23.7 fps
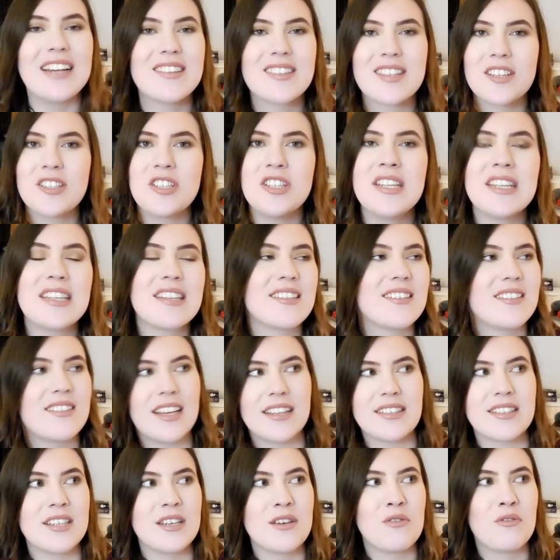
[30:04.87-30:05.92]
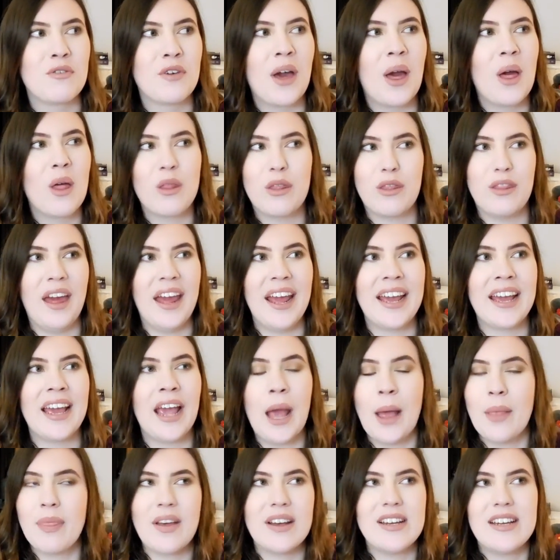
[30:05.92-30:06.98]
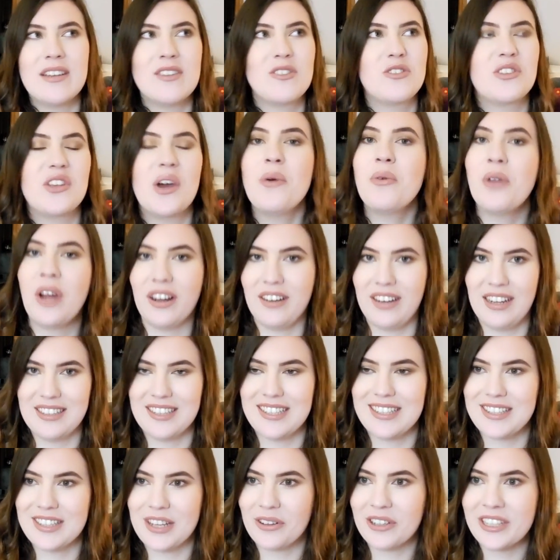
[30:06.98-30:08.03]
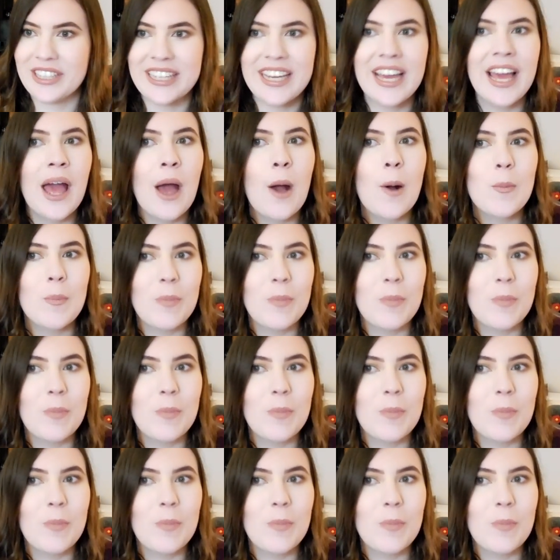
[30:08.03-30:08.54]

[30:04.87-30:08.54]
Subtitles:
It's such an excessive thing that is so not necessary,